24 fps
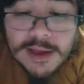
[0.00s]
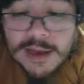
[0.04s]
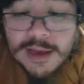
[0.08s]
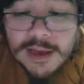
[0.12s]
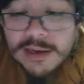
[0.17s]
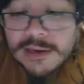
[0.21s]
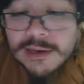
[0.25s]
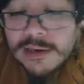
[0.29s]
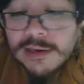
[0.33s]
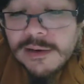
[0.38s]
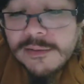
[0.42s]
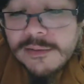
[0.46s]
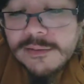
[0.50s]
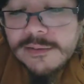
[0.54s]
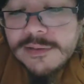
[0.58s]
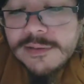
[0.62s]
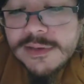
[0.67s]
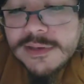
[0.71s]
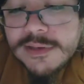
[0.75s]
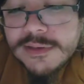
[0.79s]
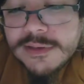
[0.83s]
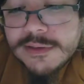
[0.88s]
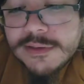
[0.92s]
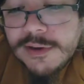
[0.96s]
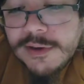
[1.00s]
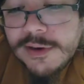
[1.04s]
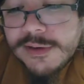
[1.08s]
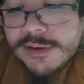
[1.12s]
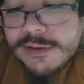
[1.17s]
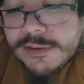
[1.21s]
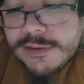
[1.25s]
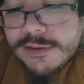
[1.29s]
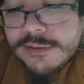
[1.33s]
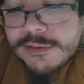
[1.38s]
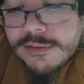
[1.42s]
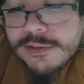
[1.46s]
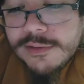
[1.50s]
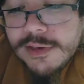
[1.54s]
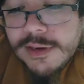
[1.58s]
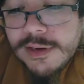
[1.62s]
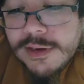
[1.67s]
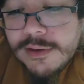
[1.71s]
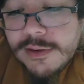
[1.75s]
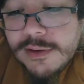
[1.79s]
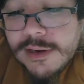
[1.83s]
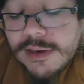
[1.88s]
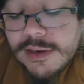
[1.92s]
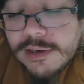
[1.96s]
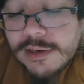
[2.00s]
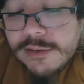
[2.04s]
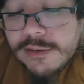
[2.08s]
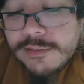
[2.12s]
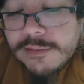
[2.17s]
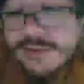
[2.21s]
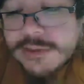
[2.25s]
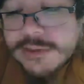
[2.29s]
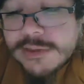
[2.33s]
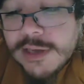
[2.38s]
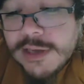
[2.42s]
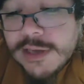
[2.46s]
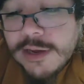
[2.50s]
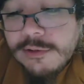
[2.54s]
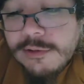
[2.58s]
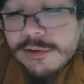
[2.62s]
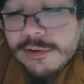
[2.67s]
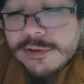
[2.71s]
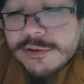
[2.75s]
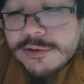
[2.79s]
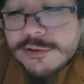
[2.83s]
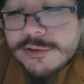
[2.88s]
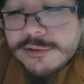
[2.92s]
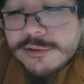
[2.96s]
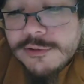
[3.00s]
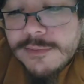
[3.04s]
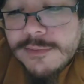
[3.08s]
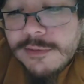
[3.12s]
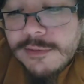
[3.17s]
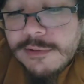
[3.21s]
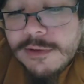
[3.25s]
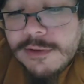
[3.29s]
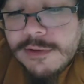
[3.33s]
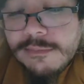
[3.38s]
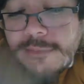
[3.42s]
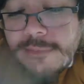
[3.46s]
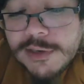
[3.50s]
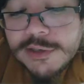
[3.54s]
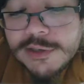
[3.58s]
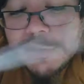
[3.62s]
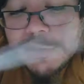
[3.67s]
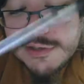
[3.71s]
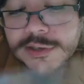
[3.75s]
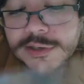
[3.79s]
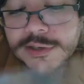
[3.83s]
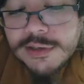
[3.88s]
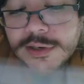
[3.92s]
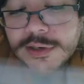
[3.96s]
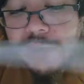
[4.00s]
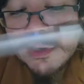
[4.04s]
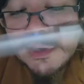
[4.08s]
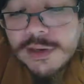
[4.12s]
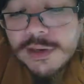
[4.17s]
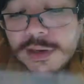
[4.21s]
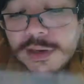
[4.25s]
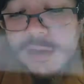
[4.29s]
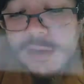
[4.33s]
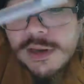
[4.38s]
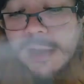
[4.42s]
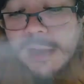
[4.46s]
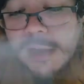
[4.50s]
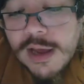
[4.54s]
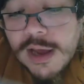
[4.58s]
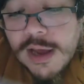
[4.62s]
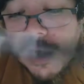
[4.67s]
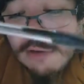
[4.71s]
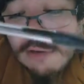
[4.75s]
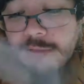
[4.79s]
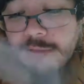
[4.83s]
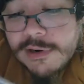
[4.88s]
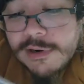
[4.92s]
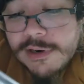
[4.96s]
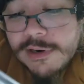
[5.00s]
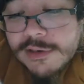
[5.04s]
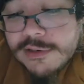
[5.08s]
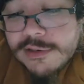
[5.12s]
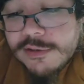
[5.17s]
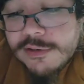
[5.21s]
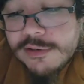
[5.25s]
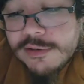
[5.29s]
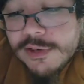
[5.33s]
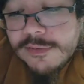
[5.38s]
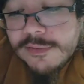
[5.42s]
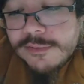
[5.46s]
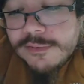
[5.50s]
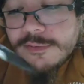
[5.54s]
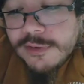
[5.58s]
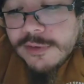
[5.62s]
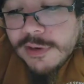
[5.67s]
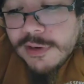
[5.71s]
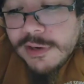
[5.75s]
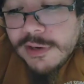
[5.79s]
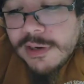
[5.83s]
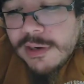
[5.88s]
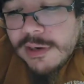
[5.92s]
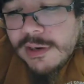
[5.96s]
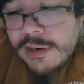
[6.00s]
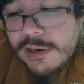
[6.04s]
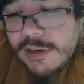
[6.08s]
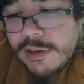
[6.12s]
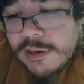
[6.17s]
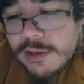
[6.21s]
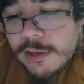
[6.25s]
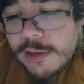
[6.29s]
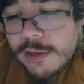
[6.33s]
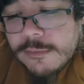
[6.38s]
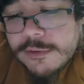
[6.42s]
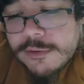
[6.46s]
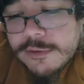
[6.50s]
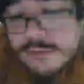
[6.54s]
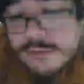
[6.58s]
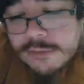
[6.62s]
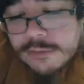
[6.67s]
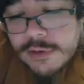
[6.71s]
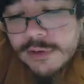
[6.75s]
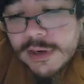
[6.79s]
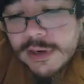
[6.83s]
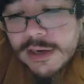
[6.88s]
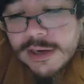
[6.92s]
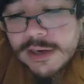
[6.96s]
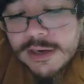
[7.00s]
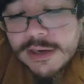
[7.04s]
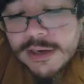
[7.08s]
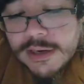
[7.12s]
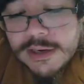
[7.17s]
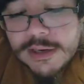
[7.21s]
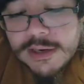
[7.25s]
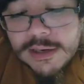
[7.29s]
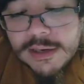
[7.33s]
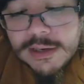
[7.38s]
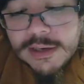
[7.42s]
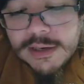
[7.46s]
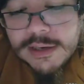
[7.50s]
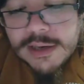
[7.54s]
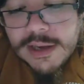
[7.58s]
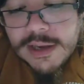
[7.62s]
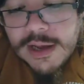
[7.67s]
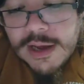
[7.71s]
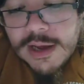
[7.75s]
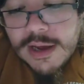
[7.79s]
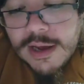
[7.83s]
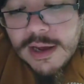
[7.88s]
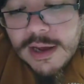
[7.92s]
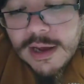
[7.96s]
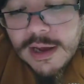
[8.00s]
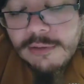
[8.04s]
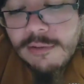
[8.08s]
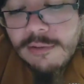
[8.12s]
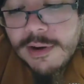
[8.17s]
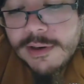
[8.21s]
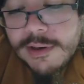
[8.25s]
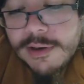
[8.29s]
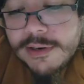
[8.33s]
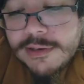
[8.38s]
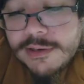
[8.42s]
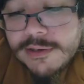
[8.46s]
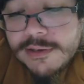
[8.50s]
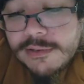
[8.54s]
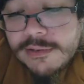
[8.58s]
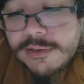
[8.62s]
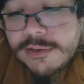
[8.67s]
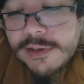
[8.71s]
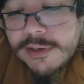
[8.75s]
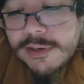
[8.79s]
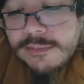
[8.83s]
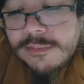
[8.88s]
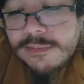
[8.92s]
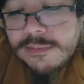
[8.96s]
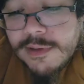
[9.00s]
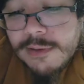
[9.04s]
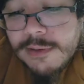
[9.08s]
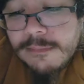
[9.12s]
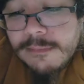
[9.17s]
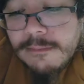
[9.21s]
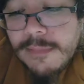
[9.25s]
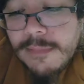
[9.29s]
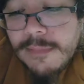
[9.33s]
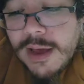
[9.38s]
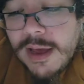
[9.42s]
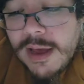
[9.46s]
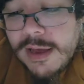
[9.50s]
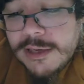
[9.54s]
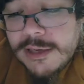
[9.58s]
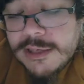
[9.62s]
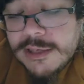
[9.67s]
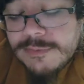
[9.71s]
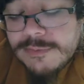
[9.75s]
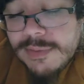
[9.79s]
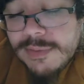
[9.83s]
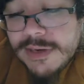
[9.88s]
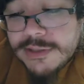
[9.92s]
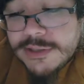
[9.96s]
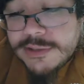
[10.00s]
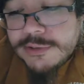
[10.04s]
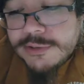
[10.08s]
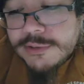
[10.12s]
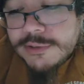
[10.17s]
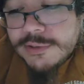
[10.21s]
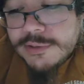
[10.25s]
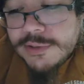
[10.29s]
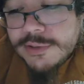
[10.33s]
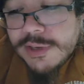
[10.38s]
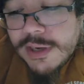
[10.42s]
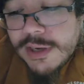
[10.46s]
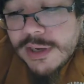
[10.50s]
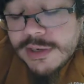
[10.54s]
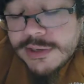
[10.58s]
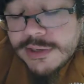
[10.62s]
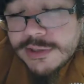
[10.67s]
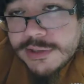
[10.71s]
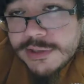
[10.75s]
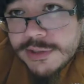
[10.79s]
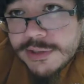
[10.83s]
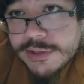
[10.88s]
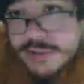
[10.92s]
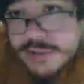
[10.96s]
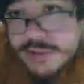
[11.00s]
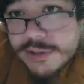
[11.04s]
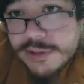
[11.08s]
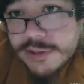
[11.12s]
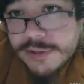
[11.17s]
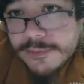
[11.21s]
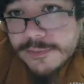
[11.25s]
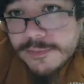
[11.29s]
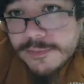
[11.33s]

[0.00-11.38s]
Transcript: I love these characters so very much. I wanted to give drawing them a try. I wanted to give them my special touch.